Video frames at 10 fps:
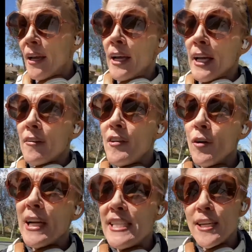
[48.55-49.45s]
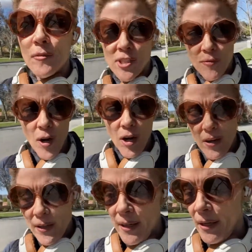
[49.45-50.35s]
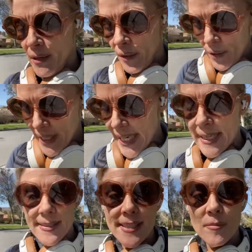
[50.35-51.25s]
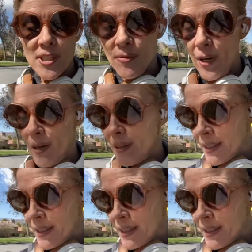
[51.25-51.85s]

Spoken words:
have no idea what's wrong or they can't see what's wrong.